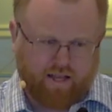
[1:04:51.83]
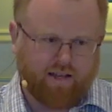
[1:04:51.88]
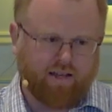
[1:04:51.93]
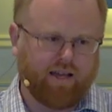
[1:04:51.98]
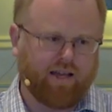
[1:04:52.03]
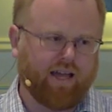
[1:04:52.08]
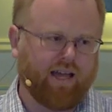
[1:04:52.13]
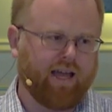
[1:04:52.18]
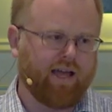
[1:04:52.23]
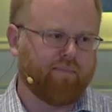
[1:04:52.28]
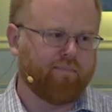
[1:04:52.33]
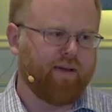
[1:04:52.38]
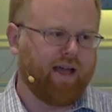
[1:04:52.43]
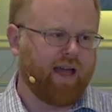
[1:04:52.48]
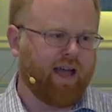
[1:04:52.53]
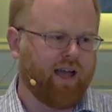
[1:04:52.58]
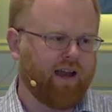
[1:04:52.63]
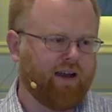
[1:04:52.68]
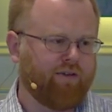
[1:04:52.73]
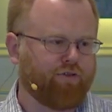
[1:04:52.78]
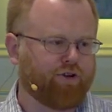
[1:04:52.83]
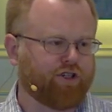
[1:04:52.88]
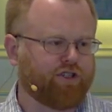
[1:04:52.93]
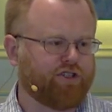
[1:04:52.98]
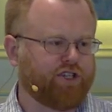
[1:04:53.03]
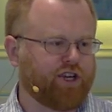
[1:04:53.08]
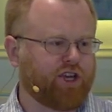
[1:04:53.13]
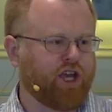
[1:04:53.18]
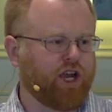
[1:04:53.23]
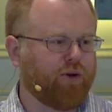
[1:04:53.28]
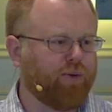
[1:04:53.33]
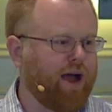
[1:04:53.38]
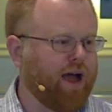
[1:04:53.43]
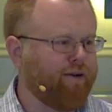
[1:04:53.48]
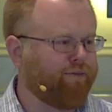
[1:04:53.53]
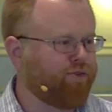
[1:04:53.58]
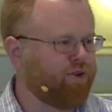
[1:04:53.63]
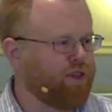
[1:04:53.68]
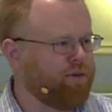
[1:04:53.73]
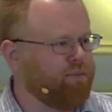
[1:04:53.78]
Amen. Amen. If you're sticking around
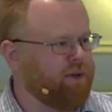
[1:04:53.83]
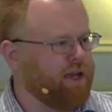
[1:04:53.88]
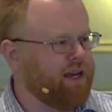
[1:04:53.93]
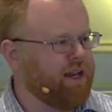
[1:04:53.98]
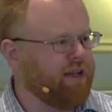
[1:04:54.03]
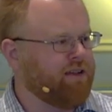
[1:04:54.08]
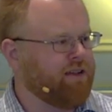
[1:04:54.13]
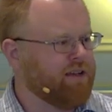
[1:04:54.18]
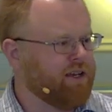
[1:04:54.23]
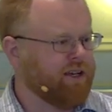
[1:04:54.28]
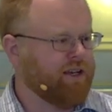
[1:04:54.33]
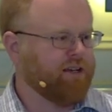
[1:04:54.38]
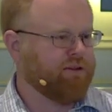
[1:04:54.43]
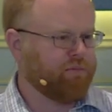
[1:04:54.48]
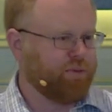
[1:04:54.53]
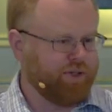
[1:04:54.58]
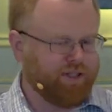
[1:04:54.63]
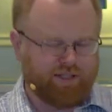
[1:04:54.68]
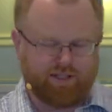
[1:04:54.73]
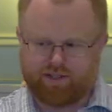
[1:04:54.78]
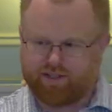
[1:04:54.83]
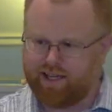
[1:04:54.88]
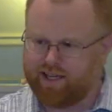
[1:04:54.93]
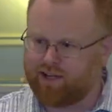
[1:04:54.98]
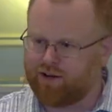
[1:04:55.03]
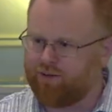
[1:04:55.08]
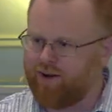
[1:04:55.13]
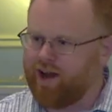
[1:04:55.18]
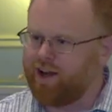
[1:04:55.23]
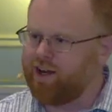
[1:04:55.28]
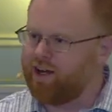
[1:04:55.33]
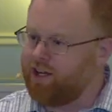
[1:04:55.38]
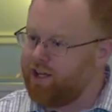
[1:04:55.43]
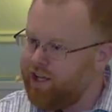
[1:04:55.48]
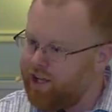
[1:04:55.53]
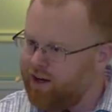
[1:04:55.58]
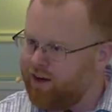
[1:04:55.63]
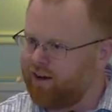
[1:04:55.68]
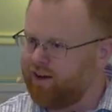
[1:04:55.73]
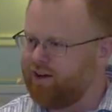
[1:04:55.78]
for the meeting, please stick around in
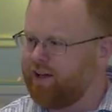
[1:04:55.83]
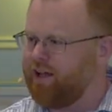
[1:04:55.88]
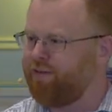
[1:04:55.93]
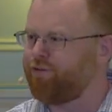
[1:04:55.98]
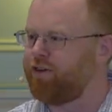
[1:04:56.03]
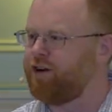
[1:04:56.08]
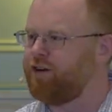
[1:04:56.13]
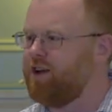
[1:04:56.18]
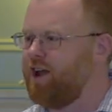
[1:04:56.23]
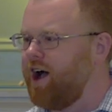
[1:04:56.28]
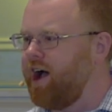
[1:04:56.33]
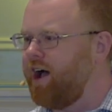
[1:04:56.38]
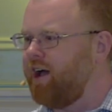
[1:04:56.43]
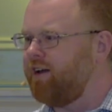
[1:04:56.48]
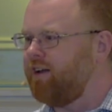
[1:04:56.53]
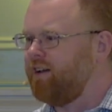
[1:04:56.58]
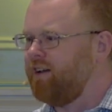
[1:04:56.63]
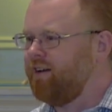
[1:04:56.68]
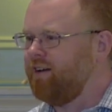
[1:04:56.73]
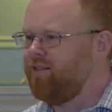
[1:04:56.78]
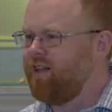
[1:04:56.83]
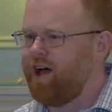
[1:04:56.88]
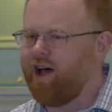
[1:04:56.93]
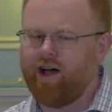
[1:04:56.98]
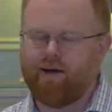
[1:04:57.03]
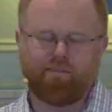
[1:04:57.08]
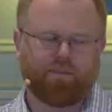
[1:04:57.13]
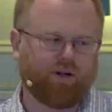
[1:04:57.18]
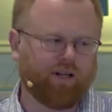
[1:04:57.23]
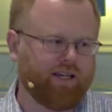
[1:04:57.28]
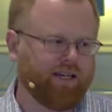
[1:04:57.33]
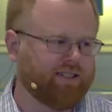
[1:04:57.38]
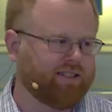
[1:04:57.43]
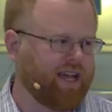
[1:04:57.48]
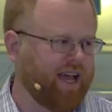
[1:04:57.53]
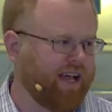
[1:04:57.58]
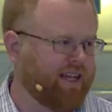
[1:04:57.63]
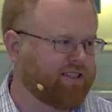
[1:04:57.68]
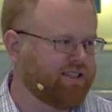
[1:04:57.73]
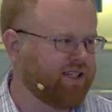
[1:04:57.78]
here. If you're not, uh, please
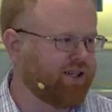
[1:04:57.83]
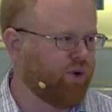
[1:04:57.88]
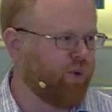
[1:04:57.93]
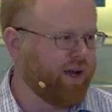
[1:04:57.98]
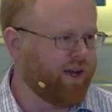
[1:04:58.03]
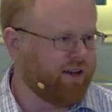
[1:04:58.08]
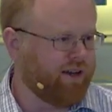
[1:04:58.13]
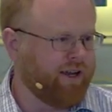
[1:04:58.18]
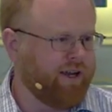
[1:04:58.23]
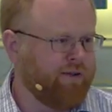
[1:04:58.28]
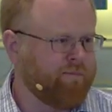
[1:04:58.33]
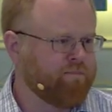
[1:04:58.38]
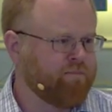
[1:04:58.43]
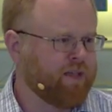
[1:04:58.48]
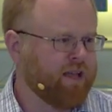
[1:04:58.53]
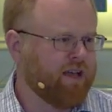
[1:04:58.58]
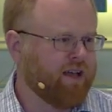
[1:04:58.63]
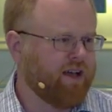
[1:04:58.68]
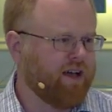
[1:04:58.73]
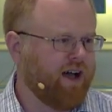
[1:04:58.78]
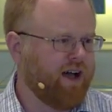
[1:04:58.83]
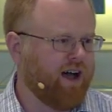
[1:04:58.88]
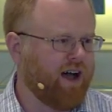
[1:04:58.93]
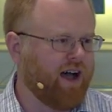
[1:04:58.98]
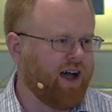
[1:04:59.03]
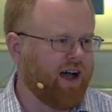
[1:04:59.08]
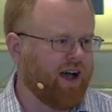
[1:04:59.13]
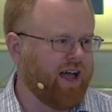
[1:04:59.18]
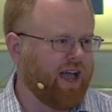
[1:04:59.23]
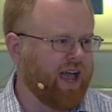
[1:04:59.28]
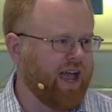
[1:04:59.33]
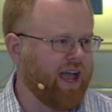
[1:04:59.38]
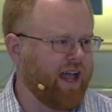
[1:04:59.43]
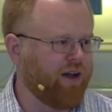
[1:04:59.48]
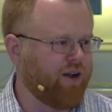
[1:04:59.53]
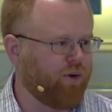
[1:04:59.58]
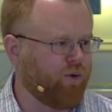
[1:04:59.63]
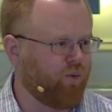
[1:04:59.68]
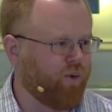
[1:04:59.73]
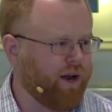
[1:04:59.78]
exit quickly. Uh, and
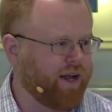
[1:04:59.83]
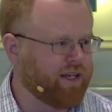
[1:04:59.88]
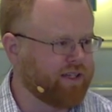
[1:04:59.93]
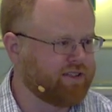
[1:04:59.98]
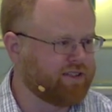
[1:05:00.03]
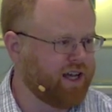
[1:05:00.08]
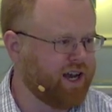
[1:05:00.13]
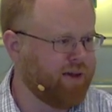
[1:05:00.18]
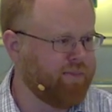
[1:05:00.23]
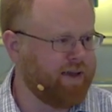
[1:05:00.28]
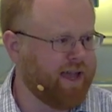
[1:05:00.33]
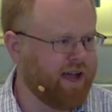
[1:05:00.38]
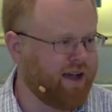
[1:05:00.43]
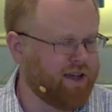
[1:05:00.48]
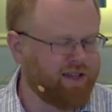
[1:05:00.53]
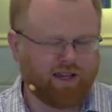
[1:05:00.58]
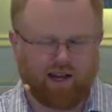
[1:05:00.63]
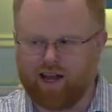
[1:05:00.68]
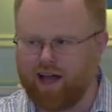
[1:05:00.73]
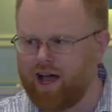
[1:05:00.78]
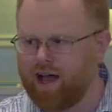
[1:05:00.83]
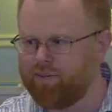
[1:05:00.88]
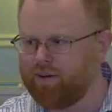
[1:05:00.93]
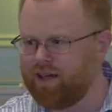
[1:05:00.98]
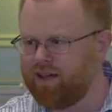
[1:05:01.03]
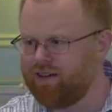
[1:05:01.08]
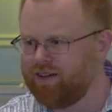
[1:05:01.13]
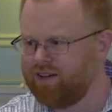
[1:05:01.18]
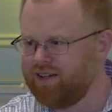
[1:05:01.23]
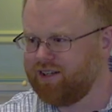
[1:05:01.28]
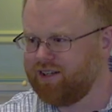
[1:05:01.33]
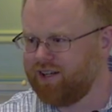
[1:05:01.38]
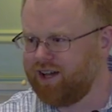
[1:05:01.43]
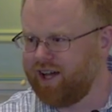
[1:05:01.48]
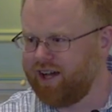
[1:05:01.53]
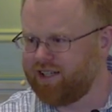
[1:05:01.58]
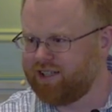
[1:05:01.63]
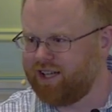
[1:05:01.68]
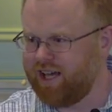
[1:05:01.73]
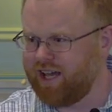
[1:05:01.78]
Rick is going to be out in the lobby
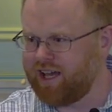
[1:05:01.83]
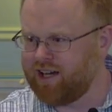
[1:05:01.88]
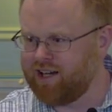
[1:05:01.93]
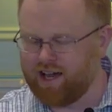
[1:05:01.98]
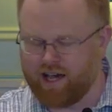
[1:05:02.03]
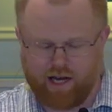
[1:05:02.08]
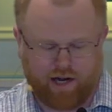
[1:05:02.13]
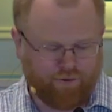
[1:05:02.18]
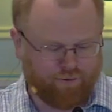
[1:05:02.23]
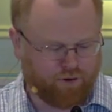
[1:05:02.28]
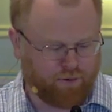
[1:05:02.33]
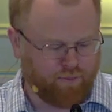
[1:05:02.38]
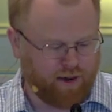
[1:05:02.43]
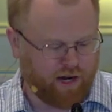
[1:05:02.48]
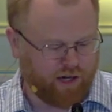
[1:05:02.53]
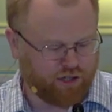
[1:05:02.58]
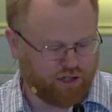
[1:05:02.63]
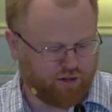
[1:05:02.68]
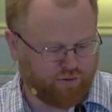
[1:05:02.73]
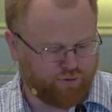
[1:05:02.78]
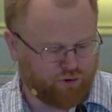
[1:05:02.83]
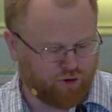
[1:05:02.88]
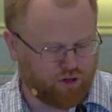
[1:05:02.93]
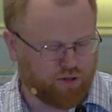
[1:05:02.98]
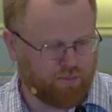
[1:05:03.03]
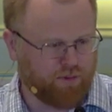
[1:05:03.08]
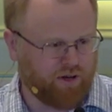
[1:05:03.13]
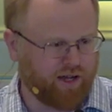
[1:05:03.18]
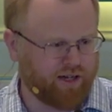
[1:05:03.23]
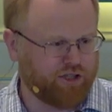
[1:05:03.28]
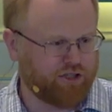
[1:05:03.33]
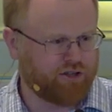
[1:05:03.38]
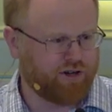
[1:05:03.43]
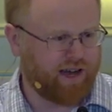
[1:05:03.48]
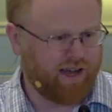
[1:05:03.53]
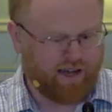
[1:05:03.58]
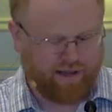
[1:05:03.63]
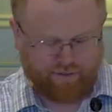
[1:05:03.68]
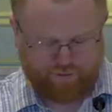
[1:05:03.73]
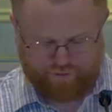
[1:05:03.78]
uh, taking down information for the blood
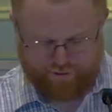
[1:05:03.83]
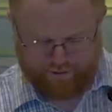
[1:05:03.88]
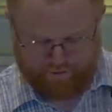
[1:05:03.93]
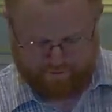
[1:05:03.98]
drive.